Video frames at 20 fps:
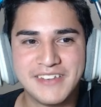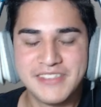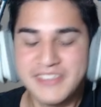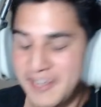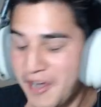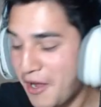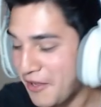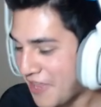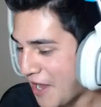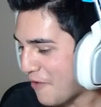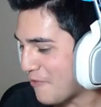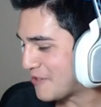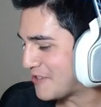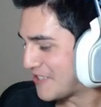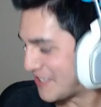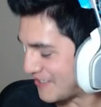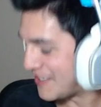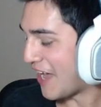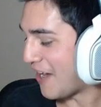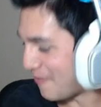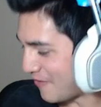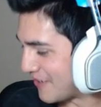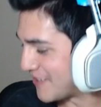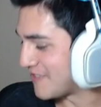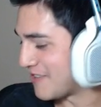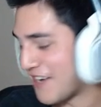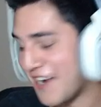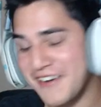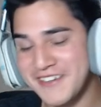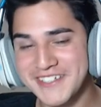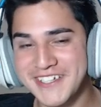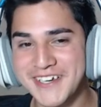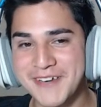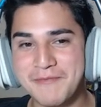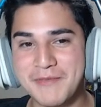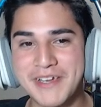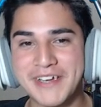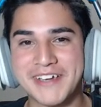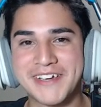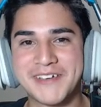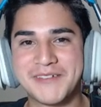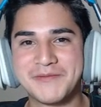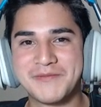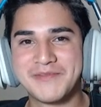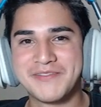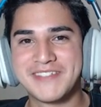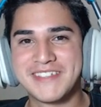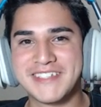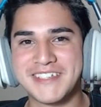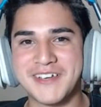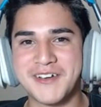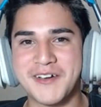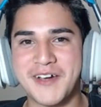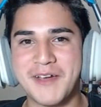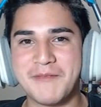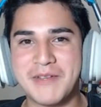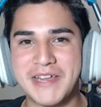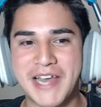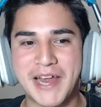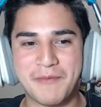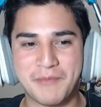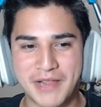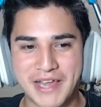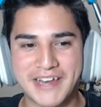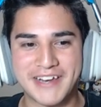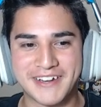Oh, that was that was what I was gonna pick. So I mean, I planned